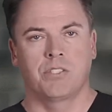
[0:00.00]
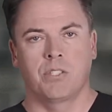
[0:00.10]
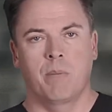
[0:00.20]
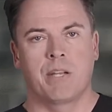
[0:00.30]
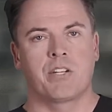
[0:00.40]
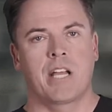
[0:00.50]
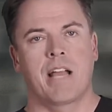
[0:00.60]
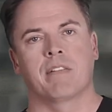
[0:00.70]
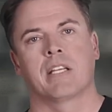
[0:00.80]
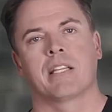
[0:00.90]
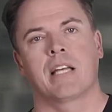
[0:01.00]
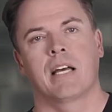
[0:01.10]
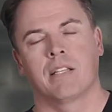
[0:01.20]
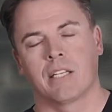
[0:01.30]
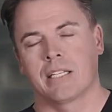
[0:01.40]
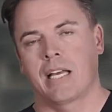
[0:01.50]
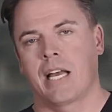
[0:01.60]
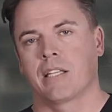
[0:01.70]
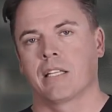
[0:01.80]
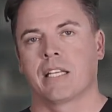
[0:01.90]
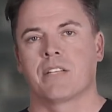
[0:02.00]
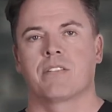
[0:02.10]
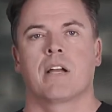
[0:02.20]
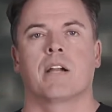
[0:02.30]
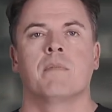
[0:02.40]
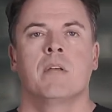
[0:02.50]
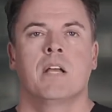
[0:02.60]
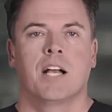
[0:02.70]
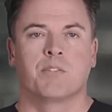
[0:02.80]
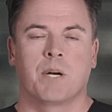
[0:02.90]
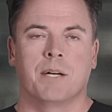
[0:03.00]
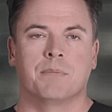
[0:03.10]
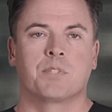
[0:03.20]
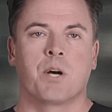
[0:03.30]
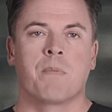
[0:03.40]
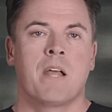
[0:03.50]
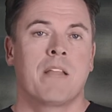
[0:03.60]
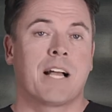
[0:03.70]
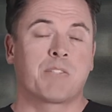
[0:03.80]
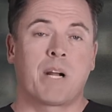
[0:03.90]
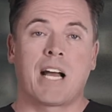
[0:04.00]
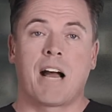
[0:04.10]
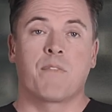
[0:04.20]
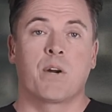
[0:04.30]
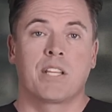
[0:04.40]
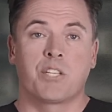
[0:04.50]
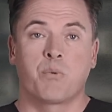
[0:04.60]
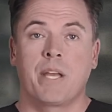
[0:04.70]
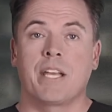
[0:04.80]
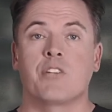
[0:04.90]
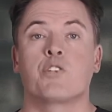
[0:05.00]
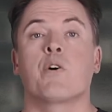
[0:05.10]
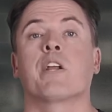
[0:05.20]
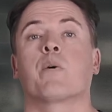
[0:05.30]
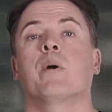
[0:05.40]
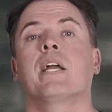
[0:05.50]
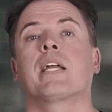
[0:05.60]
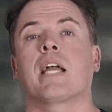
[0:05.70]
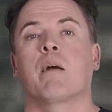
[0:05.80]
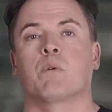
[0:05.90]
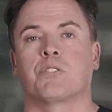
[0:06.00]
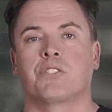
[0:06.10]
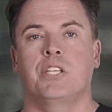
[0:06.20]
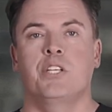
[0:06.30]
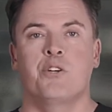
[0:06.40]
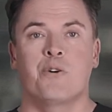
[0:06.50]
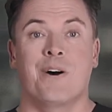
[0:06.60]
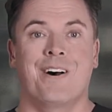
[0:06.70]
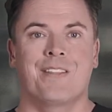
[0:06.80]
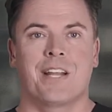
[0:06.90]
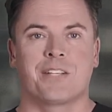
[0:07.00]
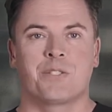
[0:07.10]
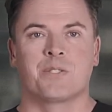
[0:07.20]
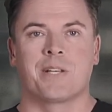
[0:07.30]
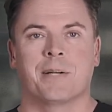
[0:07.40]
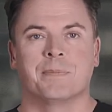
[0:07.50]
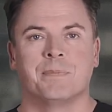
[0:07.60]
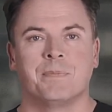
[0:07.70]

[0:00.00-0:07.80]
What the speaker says: So make sure you have a link of that. Look at that. The link is there as well. So that's what I got for you this week. Enjoy your week, and we'll see you on the next newsletter.